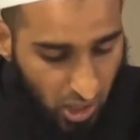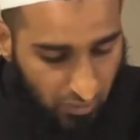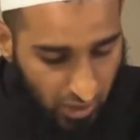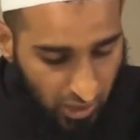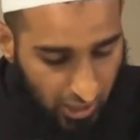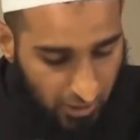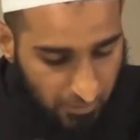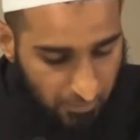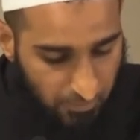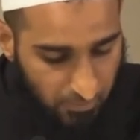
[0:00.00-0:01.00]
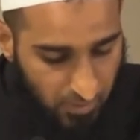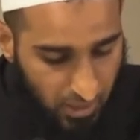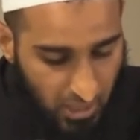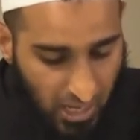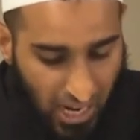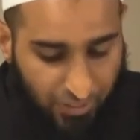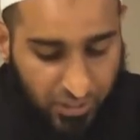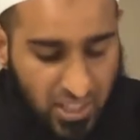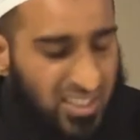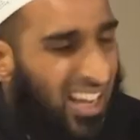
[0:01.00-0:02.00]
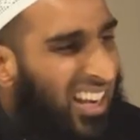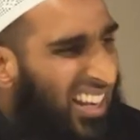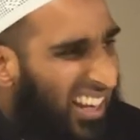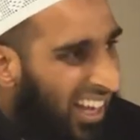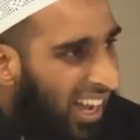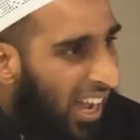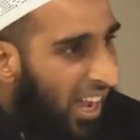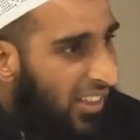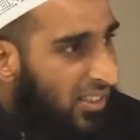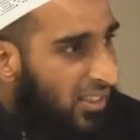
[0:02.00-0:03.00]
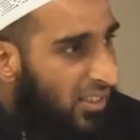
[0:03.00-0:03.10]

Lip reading: of Allah. And this al-ilhad,